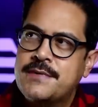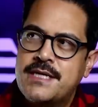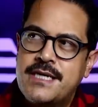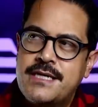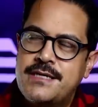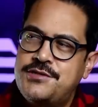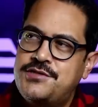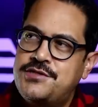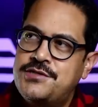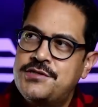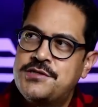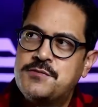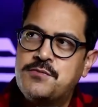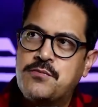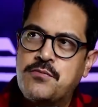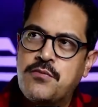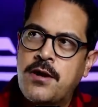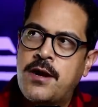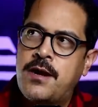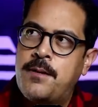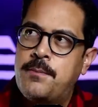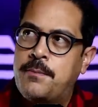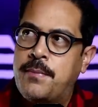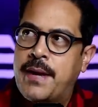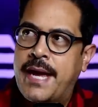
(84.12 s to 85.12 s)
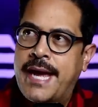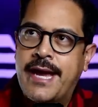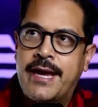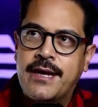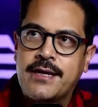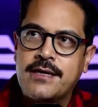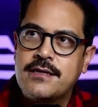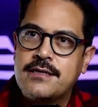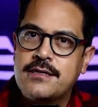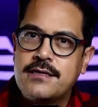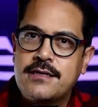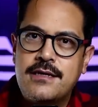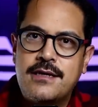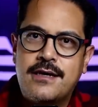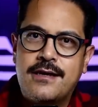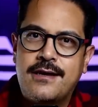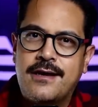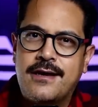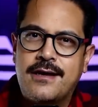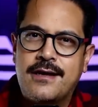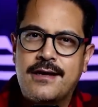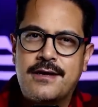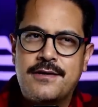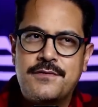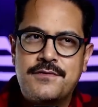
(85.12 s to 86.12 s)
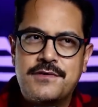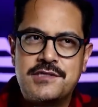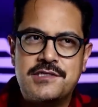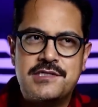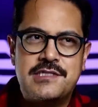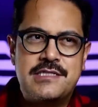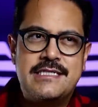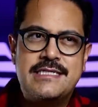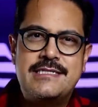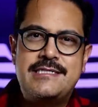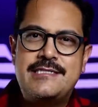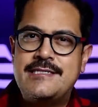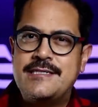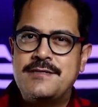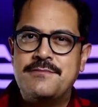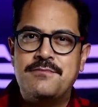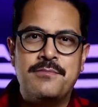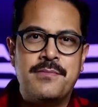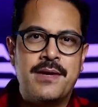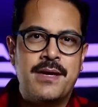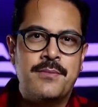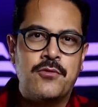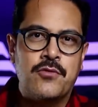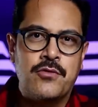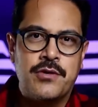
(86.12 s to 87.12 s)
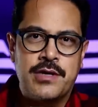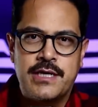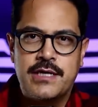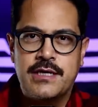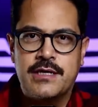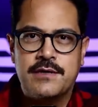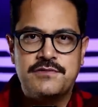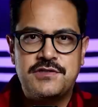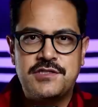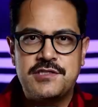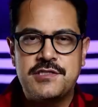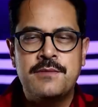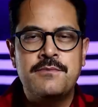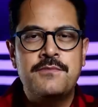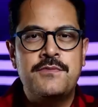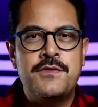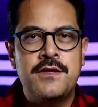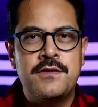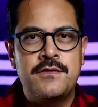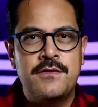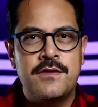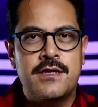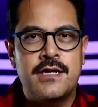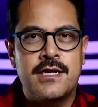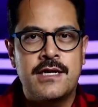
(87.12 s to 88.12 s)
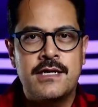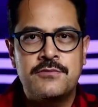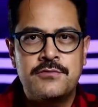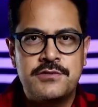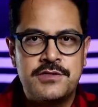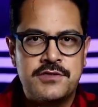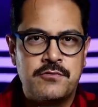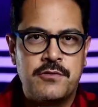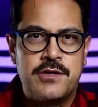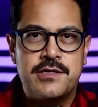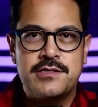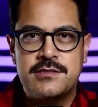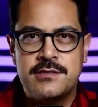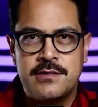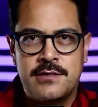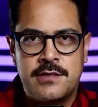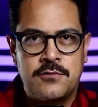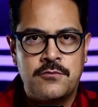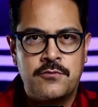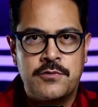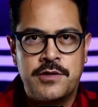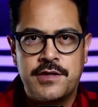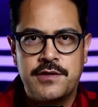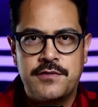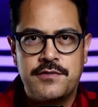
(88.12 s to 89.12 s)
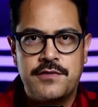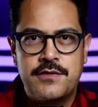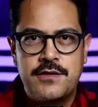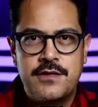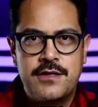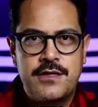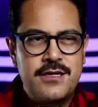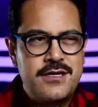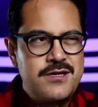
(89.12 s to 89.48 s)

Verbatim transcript: it just brought back uh, this distant memory of something that I was wrestling with